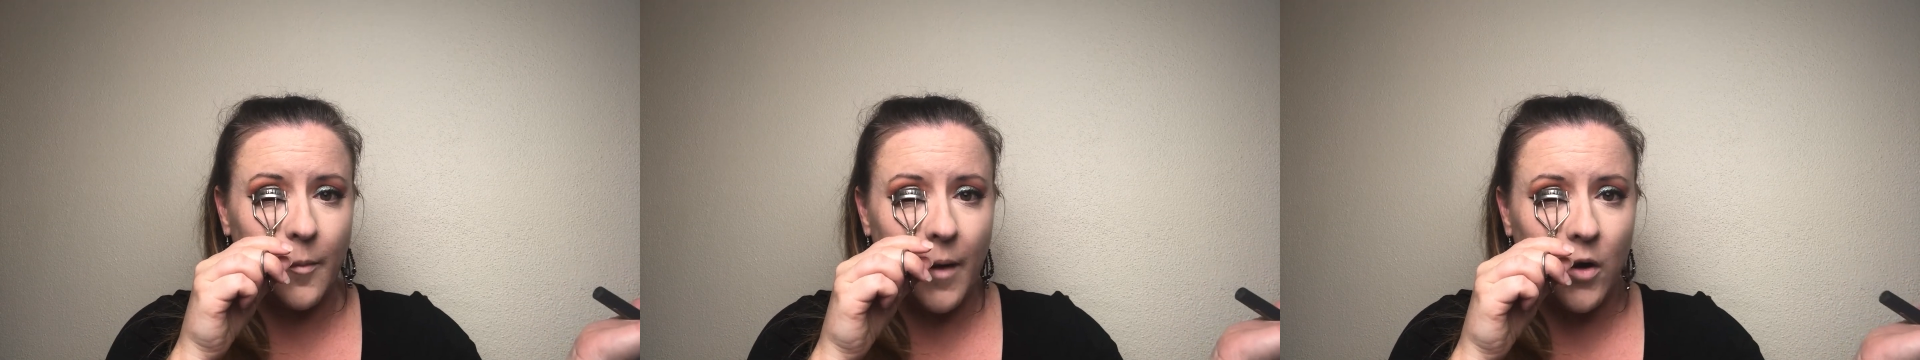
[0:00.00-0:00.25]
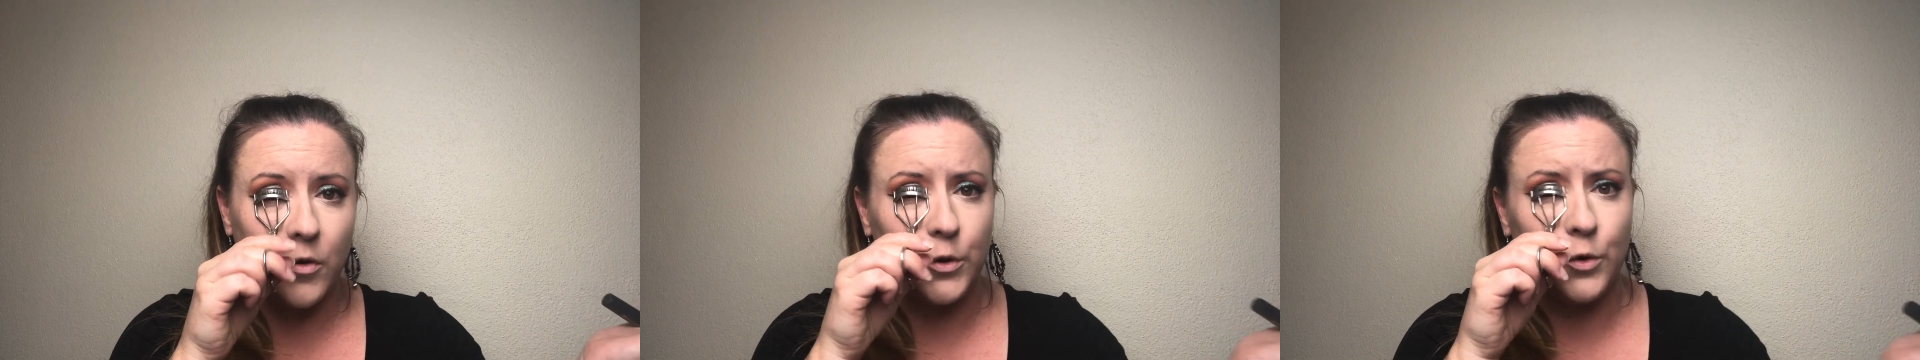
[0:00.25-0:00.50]

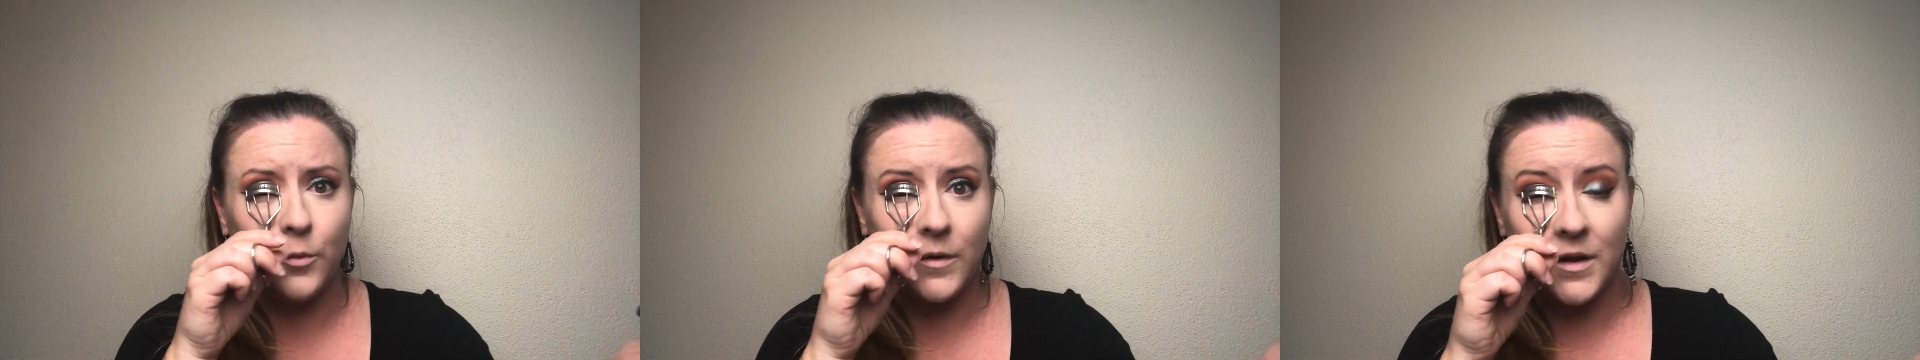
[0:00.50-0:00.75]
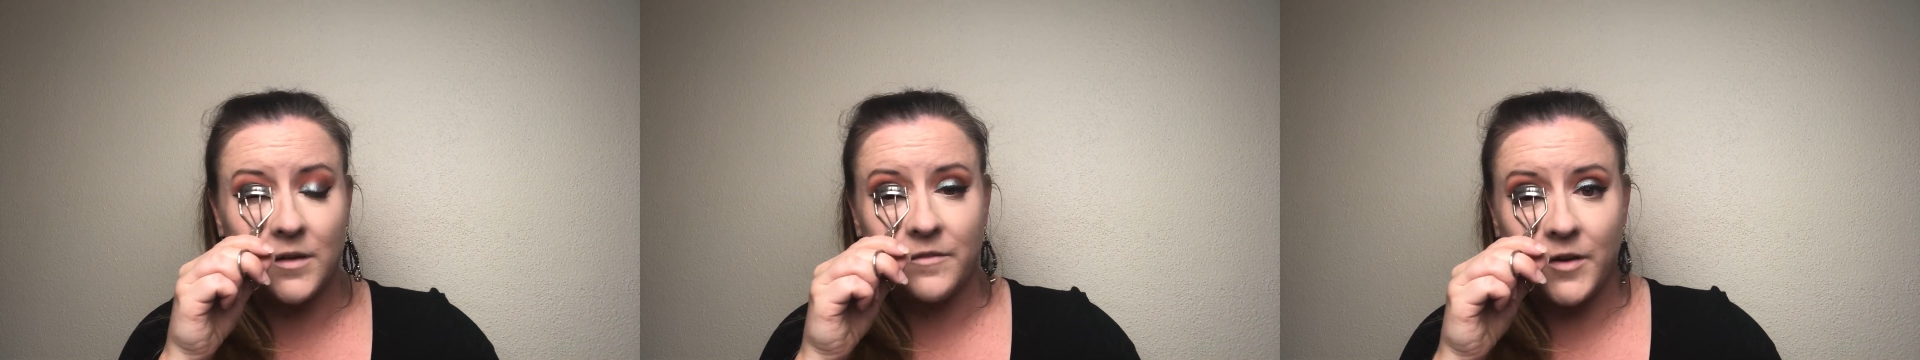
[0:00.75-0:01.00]
about you
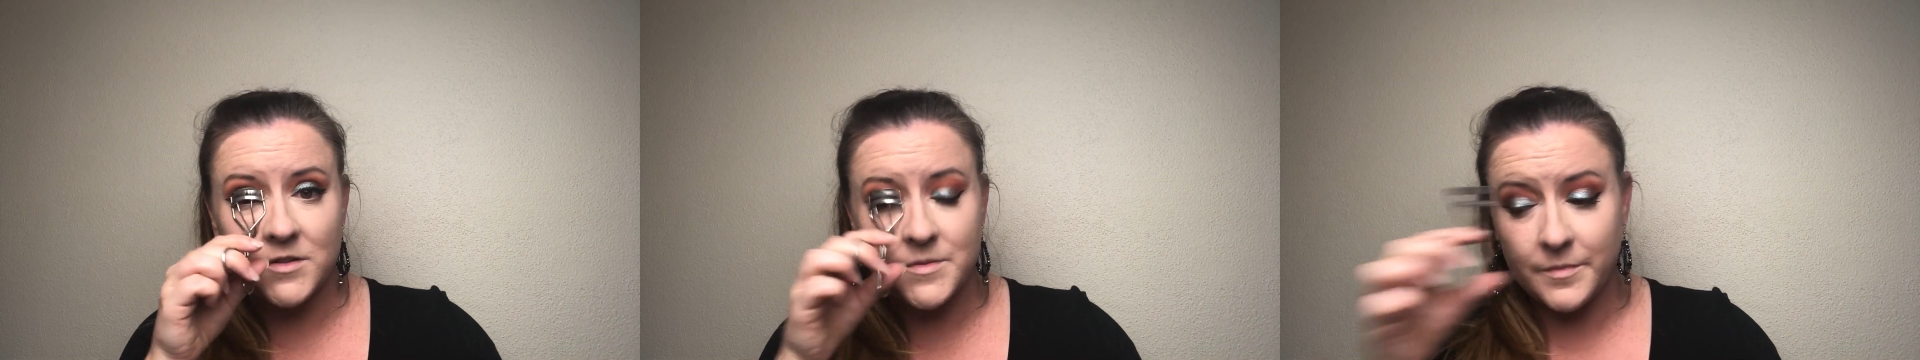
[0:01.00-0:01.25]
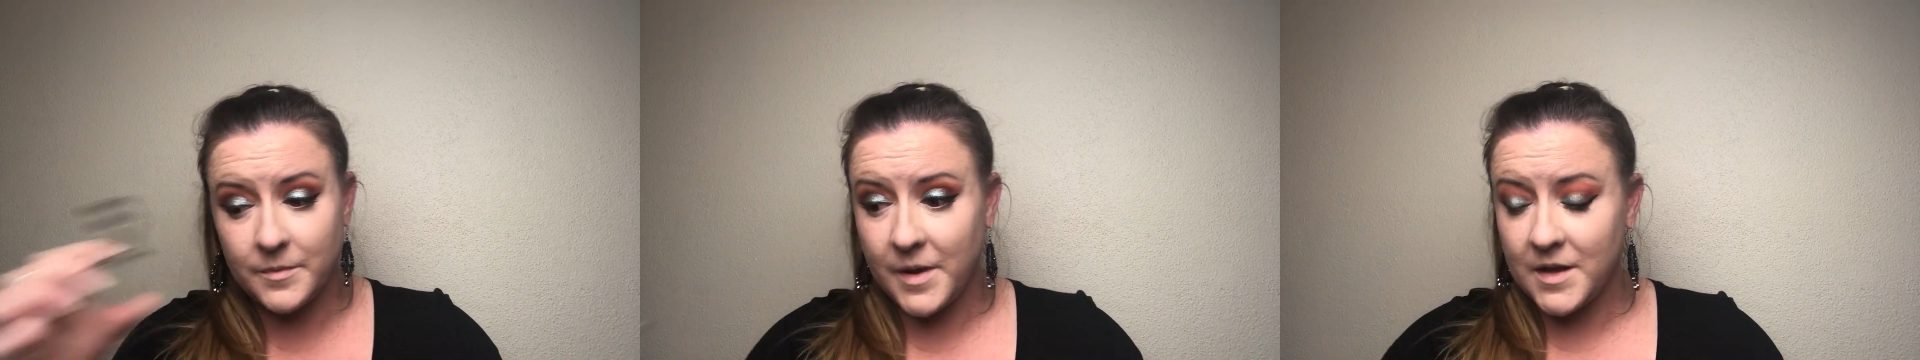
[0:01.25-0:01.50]
wearing
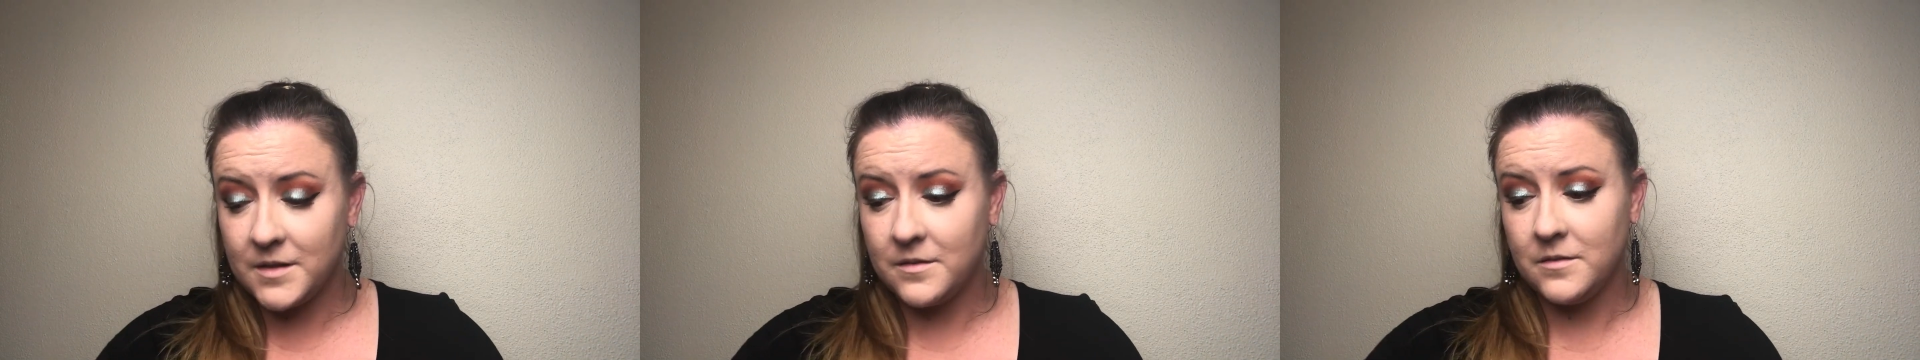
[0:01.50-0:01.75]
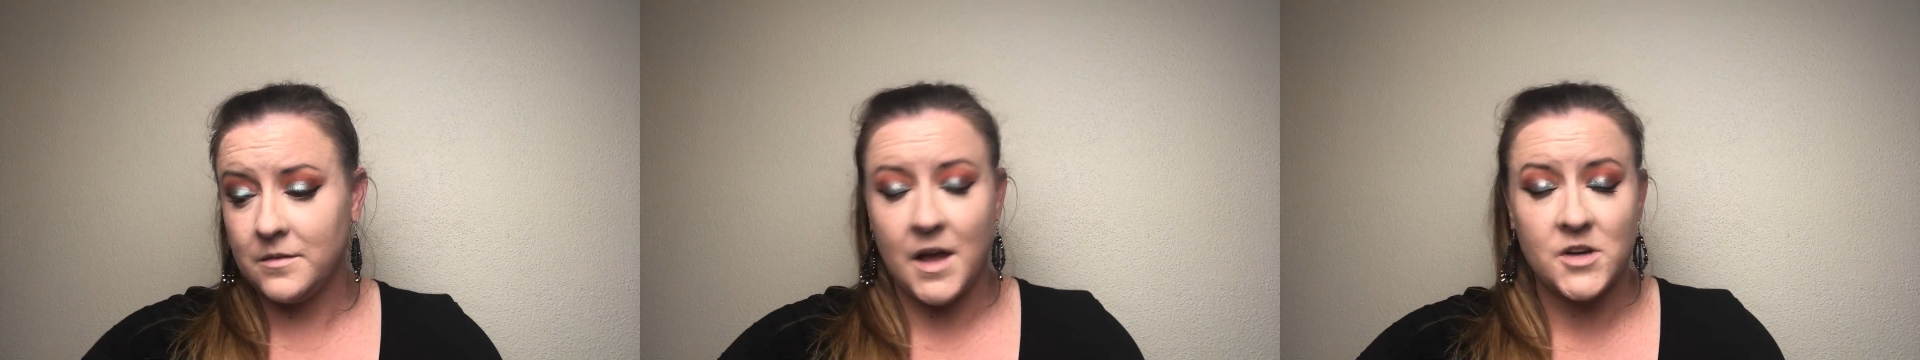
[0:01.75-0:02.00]
false
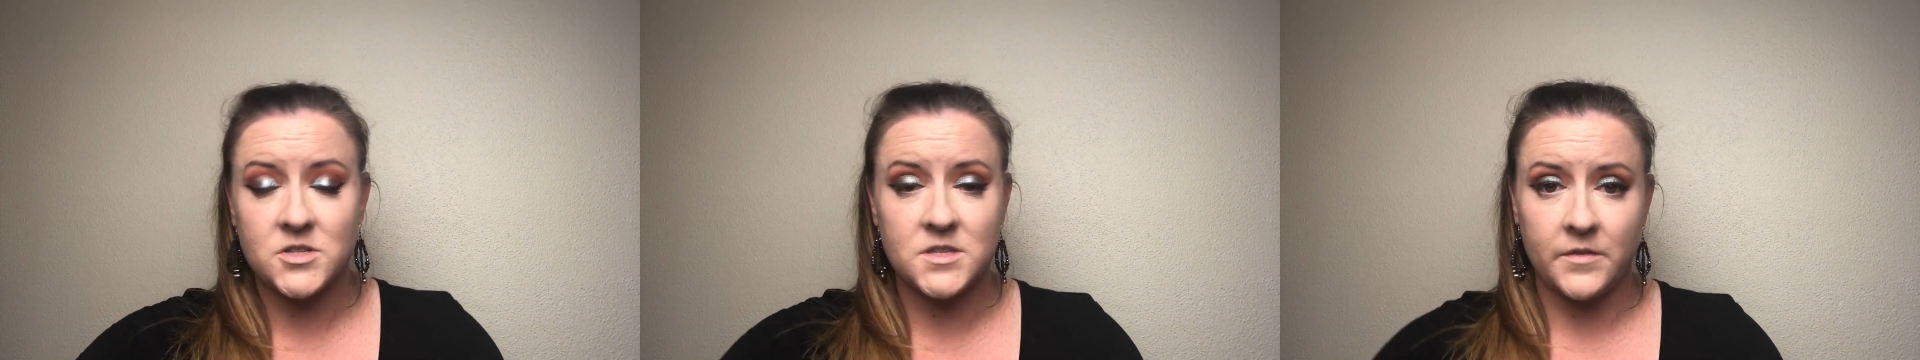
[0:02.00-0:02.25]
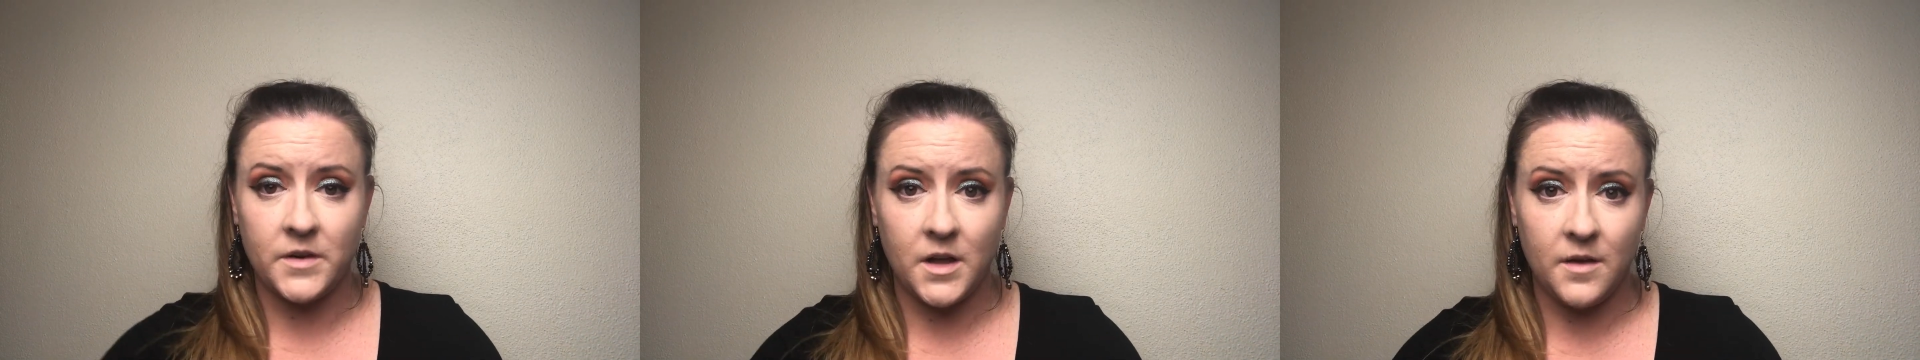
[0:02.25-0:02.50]

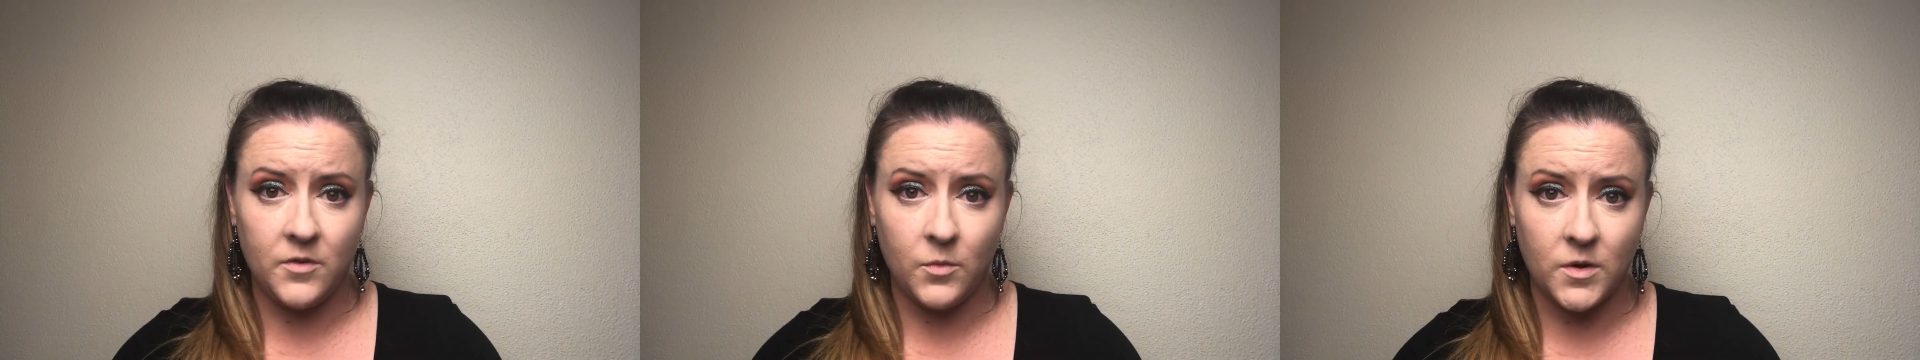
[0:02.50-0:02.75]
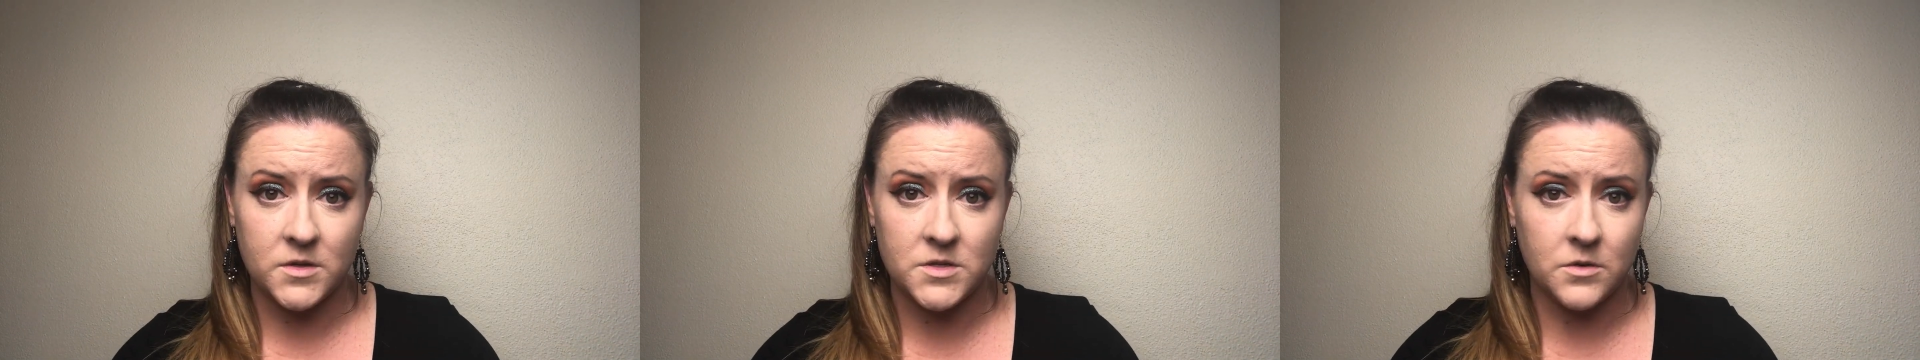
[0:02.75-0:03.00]
lashes every day if
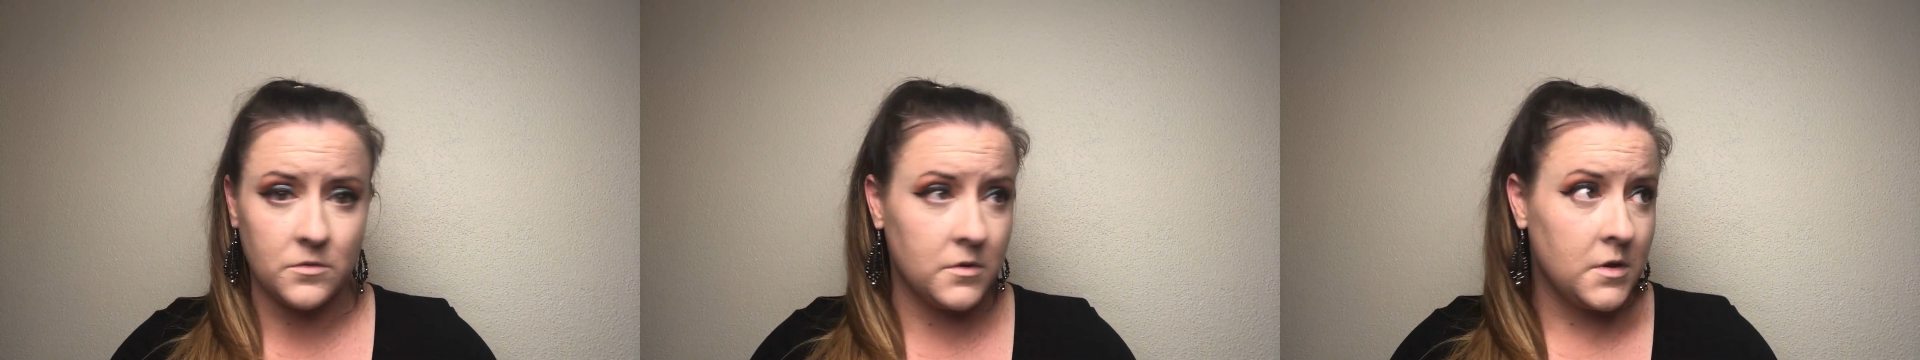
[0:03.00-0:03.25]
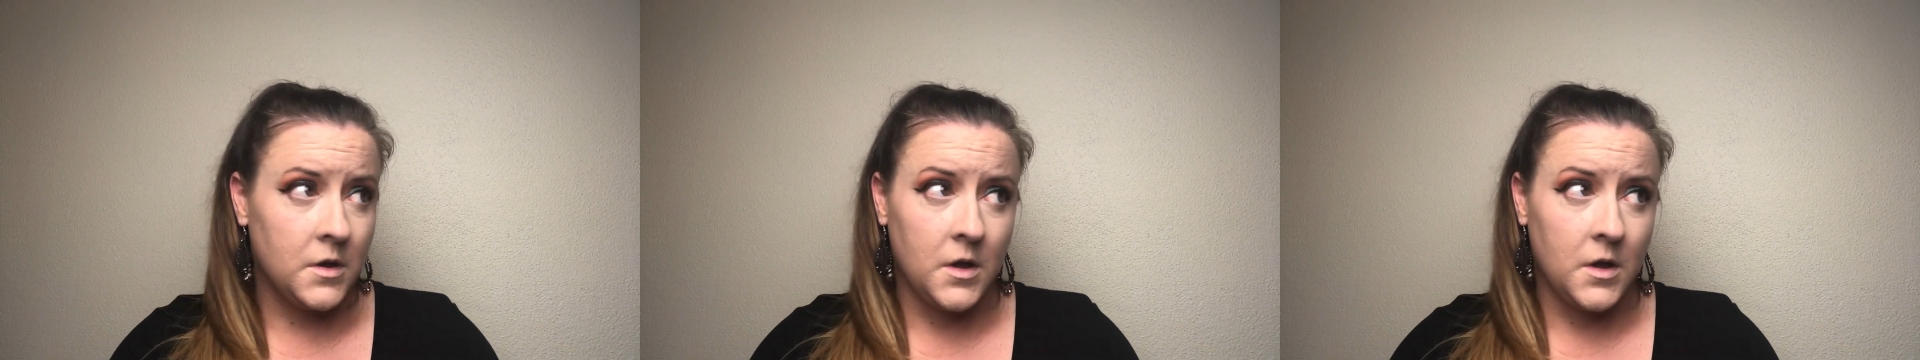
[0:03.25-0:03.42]
you want to.